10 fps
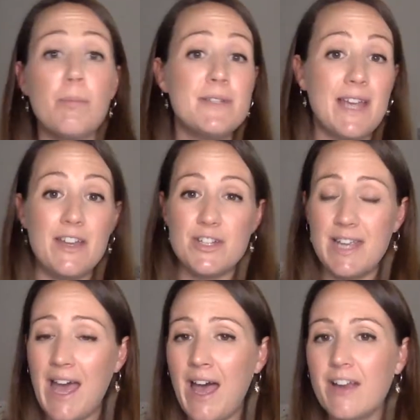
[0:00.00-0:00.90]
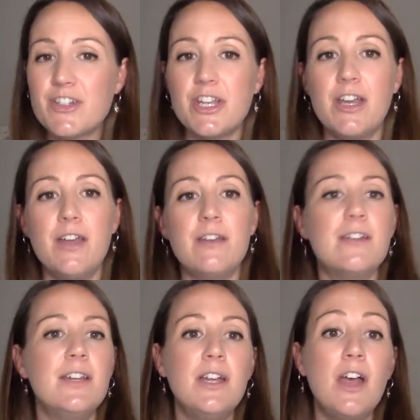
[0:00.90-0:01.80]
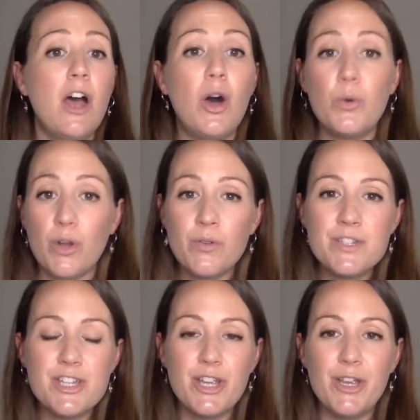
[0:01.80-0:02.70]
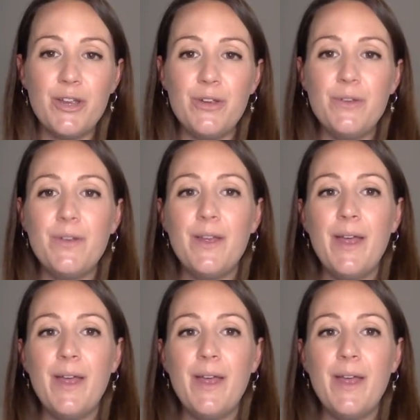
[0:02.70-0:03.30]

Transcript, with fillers: could potentially action, hold on to,